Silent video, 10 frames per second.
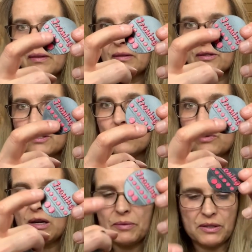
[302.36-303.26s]

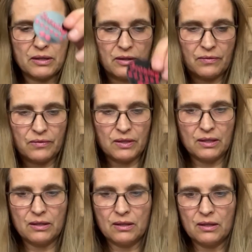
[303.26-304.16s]
stripes here.
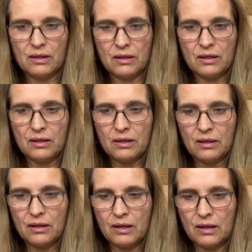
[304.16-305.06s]

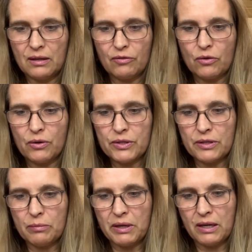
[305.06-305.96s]
And of course, in
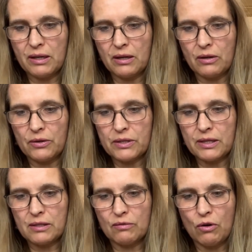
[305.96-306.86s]
the beginning, I also had
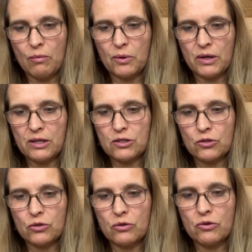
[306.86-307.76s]
some over
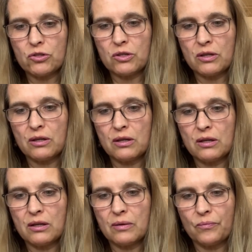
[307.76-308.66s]

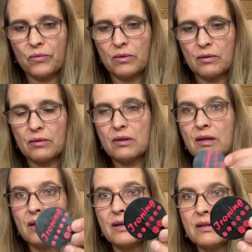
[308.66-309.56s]
extrusion.
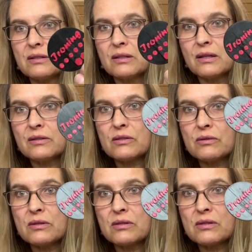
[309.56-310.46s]
And yeah, so
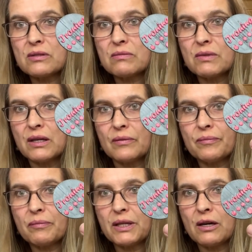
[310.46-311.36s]
this, yeah.
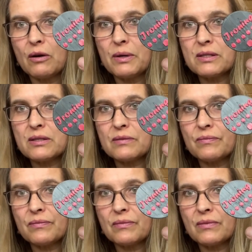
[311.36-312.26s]
But I always,
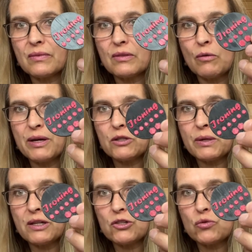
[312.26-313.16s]
no matter
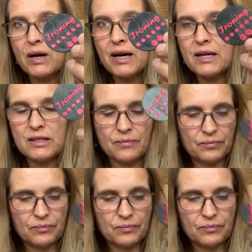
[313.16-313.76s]
what I tried,